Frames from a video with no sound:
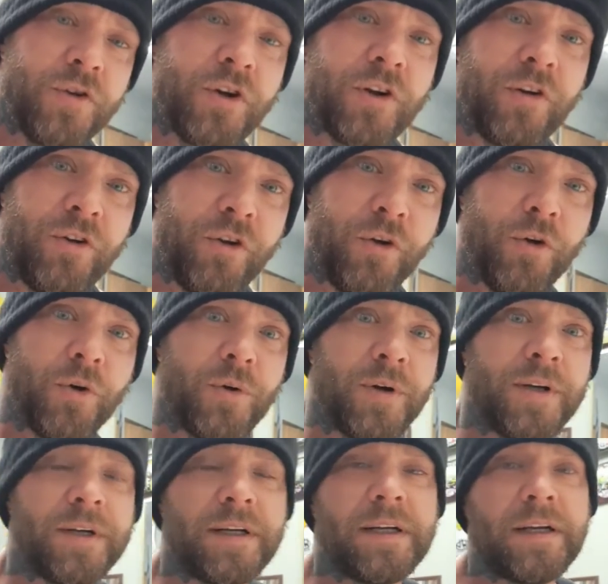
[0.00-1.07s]
you can
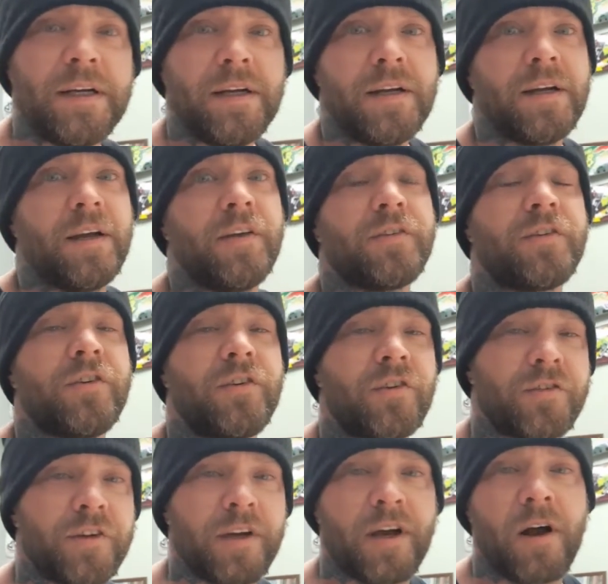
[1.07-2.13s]
do is to
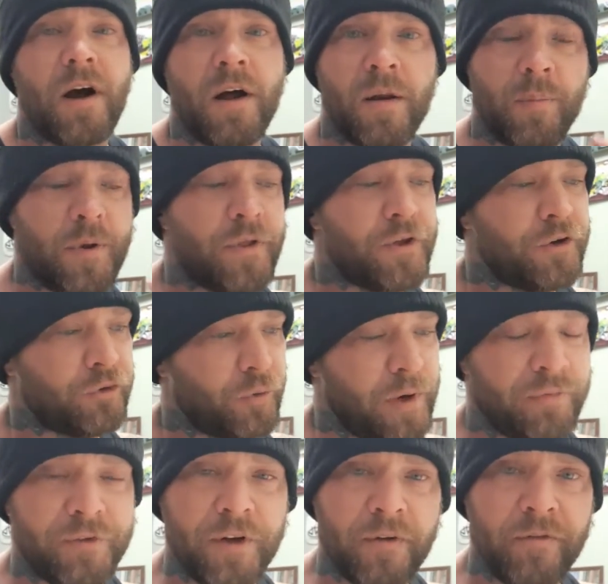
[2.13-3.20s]
just get caught up in the
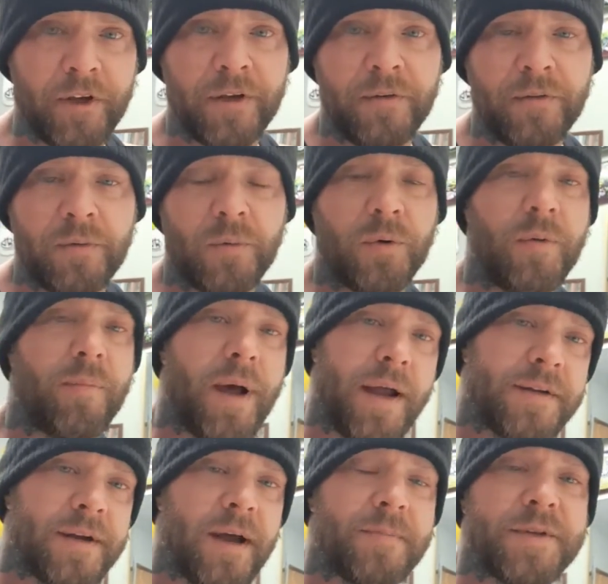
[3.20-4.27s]
drift of it. When
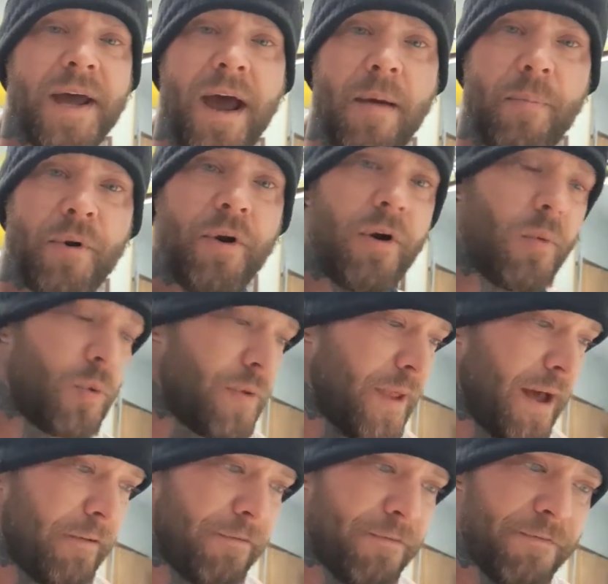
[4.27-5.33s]
bad times happen or when
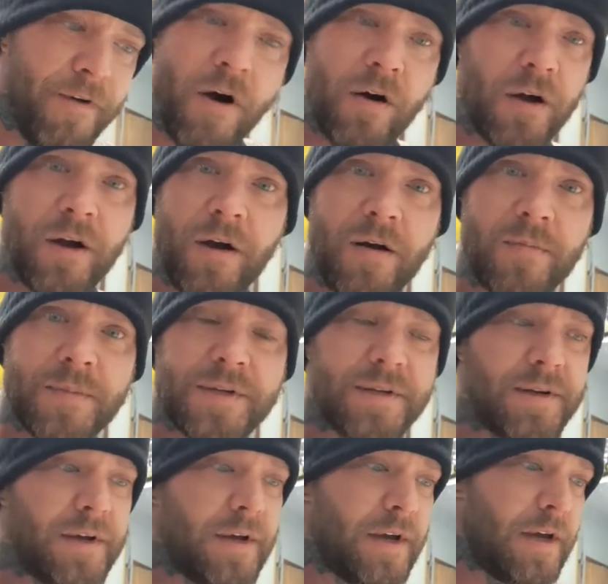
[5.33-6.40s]
that funk comes,
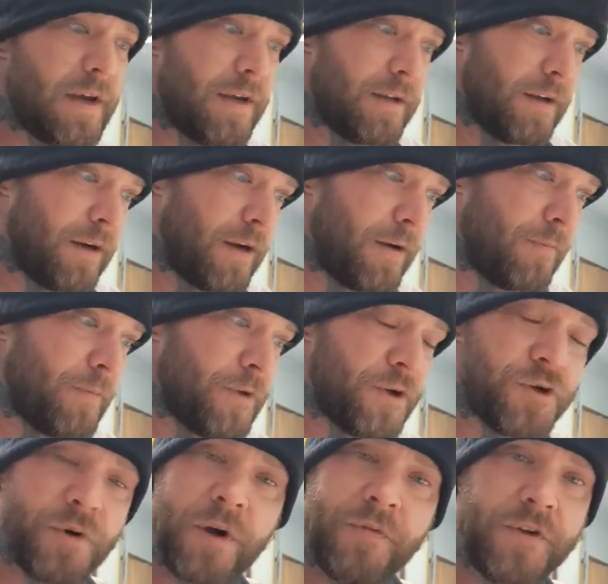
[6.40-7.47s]
the
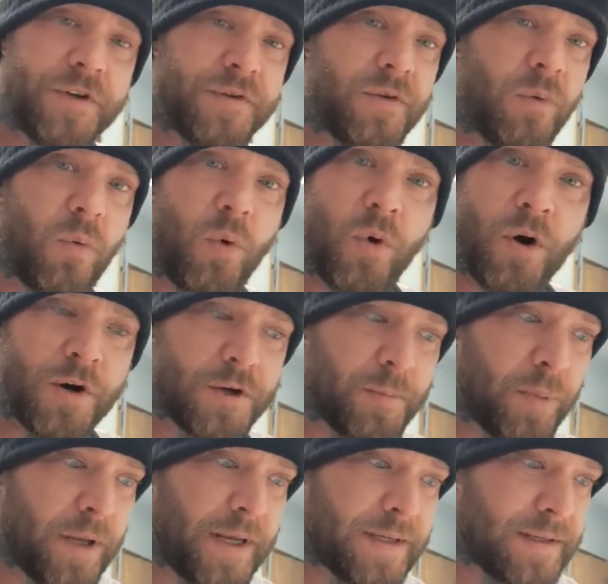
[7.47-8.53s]
drift is the
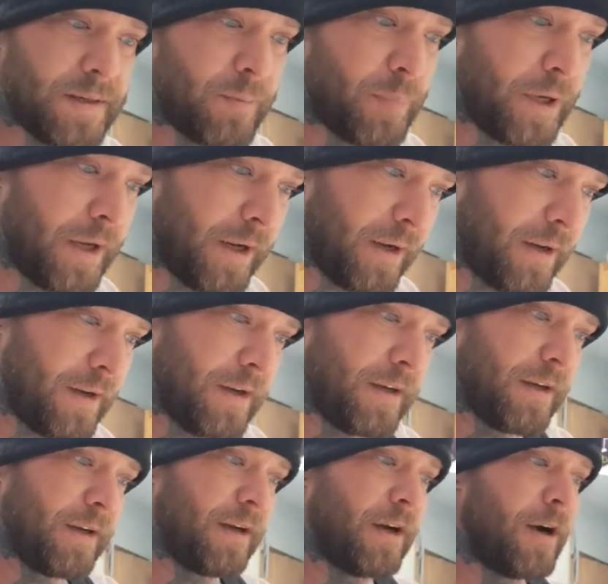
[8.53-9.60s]
worst place to be.
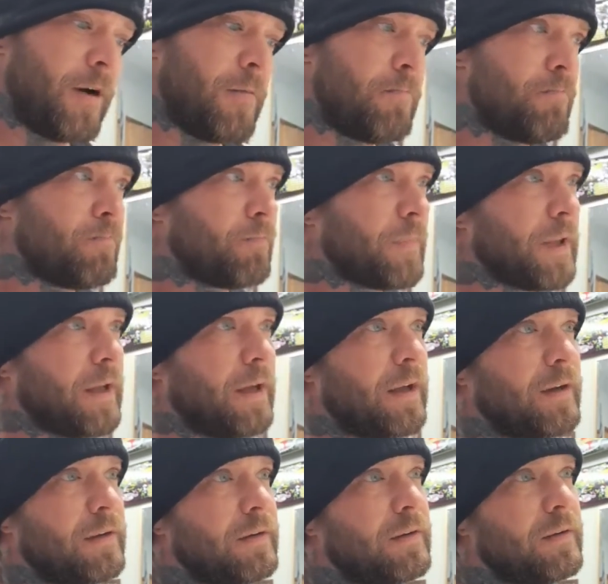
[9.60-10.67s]

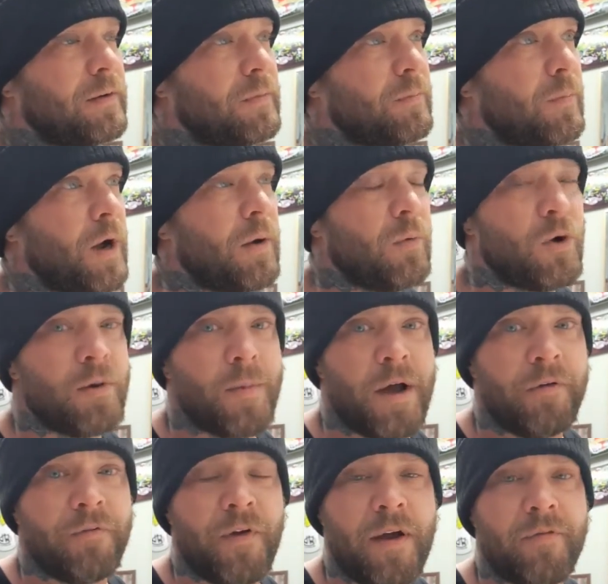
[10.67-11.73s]
And one of
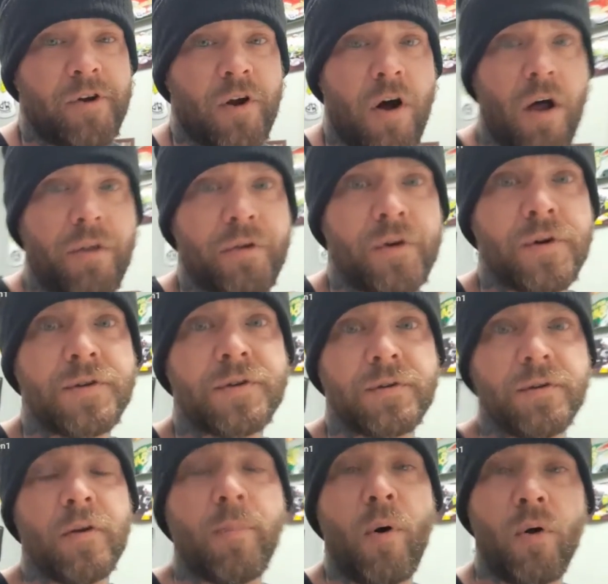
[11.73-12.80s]
my favorite
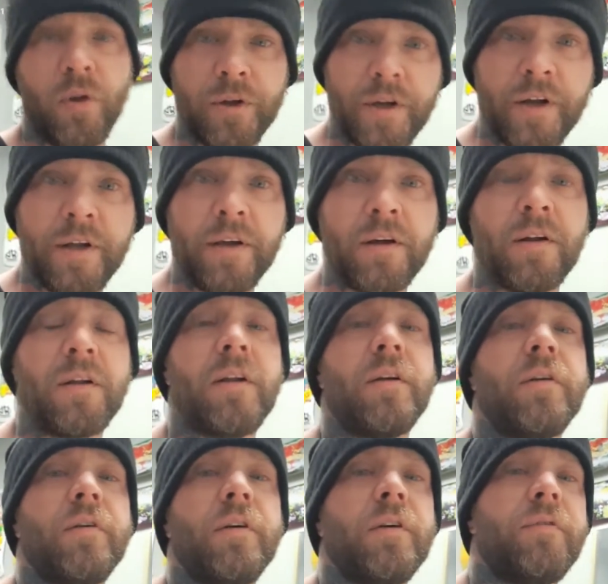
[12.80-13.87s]
authors, Napoleon
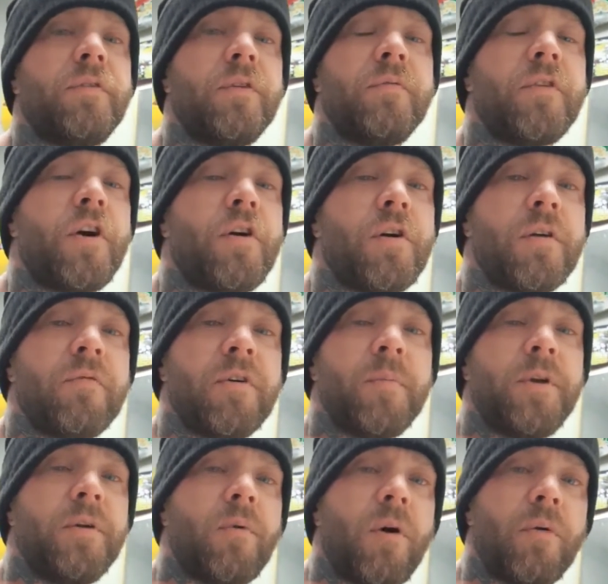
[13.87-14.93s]
Hill, if you've heard of
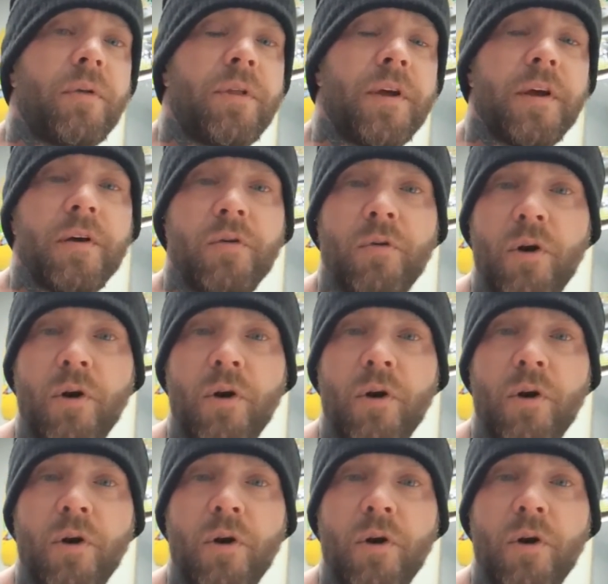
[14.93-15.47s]
him, he wrote Think and